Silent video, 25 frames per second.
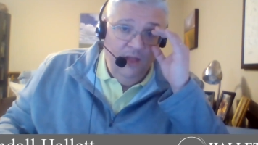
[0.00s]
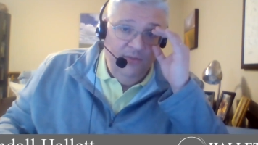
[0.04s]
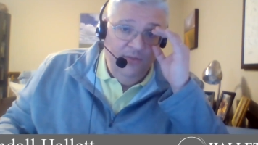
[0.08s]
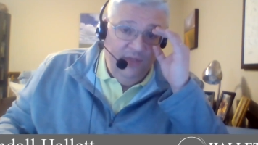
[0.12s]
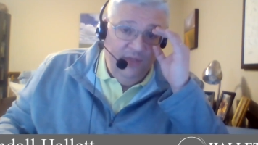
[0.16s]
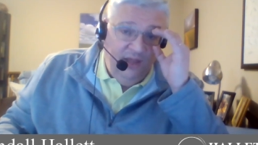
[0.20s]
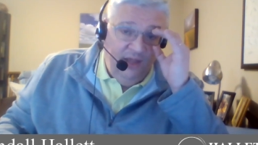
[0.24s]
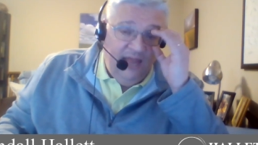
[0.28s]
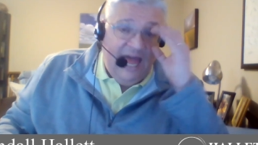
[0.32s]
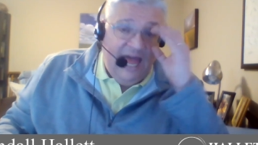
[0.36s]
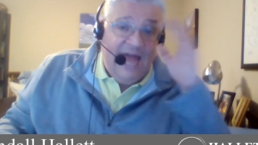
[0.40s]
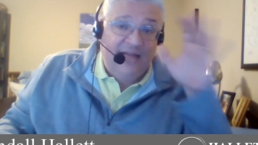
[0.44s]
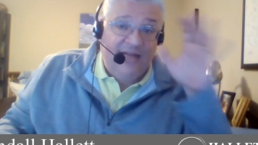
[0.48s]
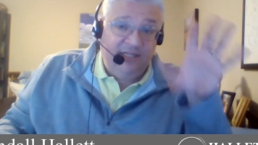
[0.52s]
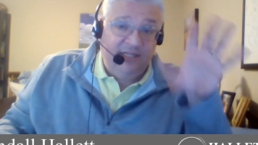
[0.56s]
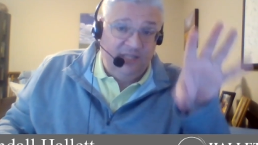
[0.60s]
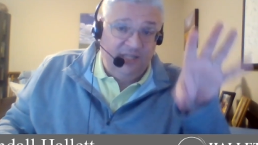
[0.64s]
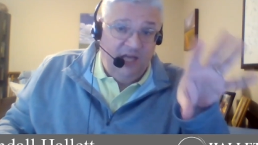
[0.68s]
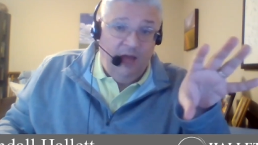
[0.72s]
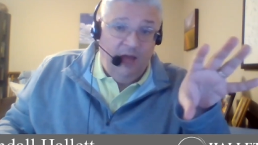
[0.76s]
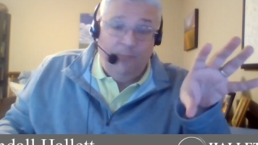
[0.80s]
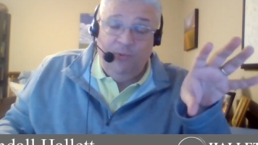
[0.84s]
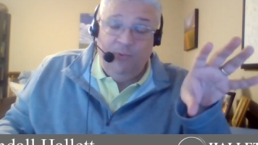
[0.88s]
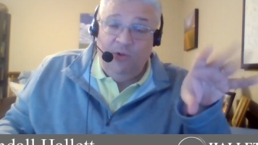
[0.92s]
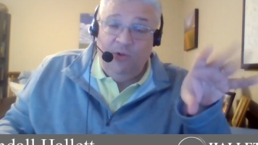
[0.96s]
The last
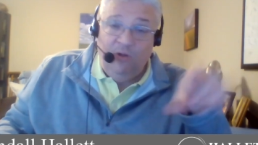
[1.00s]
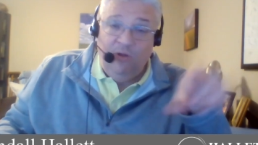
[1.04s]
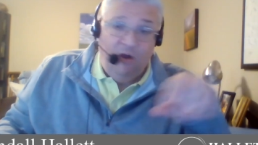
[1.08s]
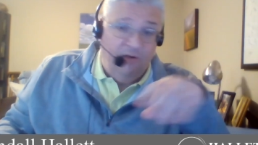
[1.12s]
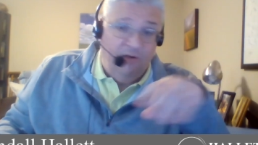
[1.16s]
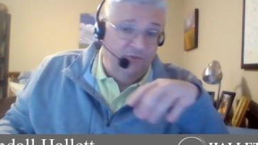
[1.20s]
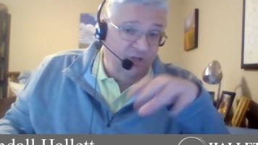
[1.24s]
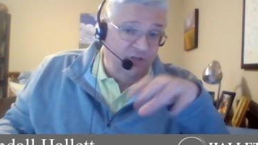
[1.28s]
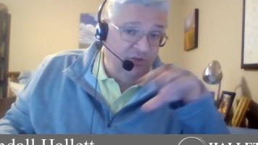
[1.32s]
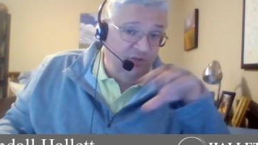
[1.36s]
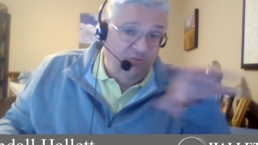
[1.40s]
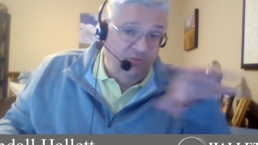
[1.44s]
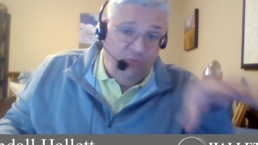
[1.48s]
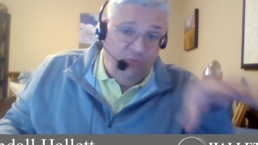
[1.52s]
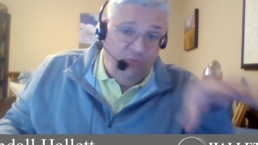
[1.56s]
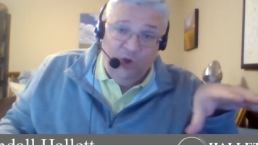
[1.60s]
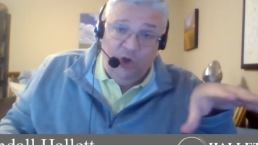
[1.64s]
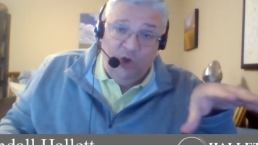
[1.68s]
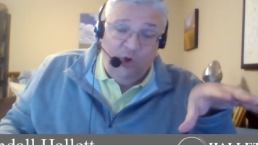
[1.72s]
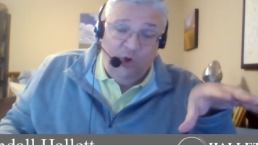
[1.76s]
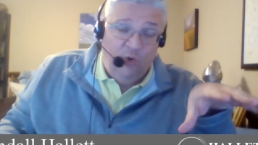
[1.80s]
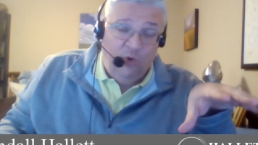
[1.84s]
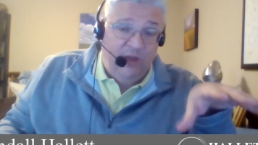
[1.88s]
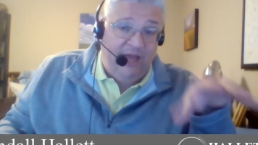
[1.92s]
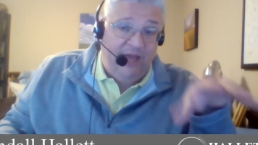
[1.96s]
couple are just real
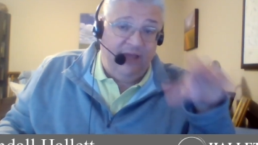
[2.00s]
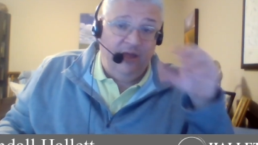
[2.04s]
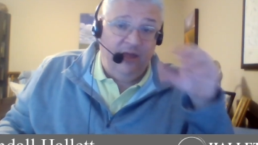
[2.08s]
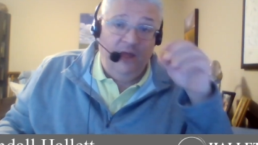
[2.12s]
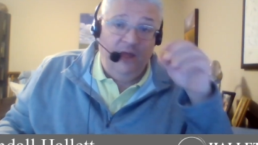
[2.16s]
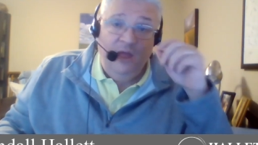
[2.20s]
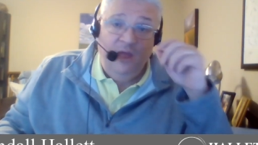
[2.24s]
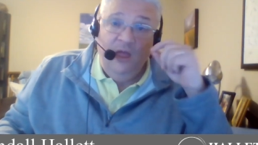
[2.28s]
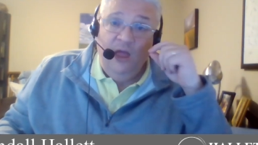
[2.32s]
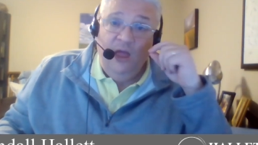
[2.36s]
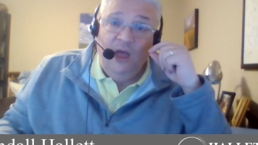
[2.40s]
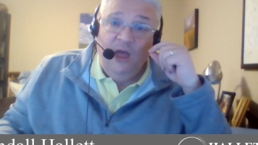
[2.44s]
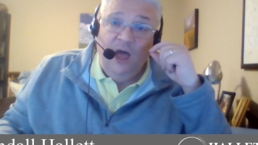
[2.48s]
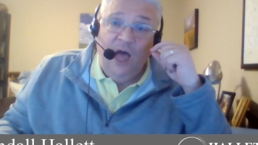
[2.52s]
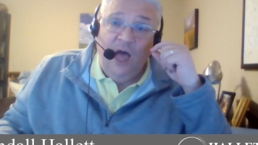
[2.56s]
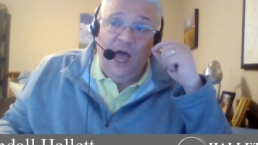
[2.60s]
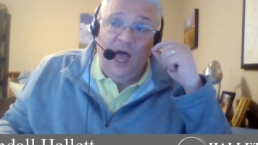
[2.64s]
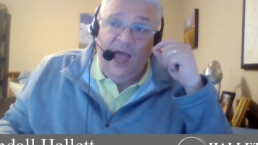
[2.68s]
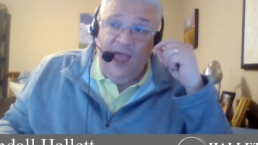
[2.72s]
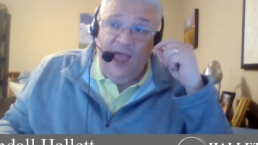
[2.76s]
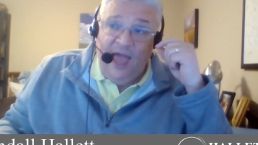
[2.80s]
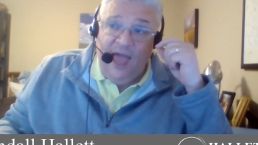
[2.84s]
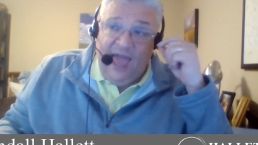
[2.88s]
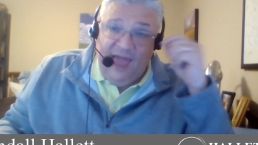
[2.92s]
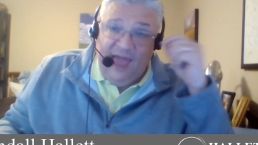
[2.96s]
quick.
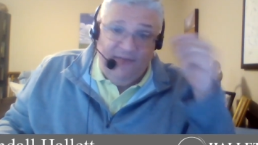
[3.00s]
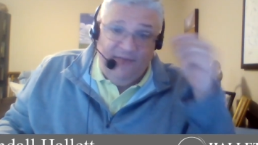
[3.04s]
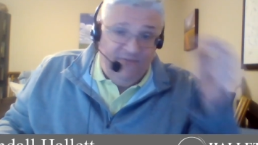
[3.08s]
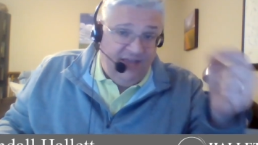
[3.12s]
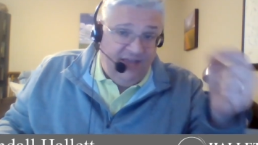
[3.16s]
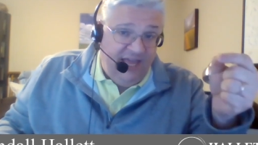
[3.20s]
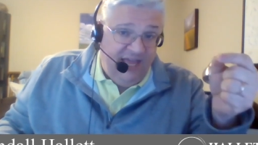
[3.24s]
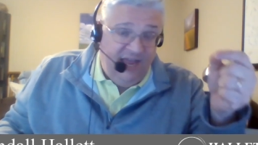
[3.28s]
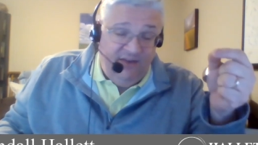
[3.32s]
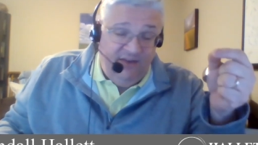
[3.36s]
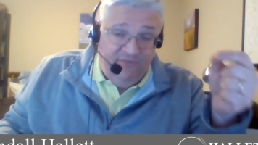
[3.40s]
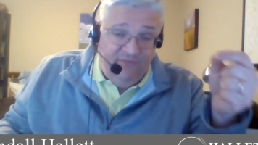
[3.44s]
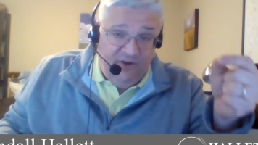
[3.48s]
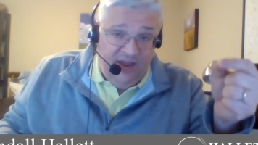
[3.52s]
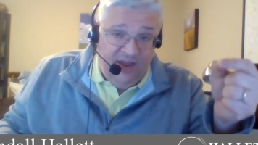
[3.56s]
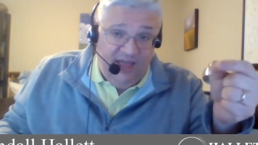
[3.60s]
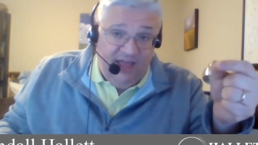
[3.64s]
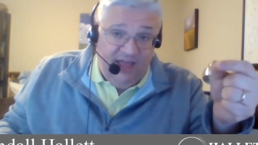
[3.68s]
I advocate very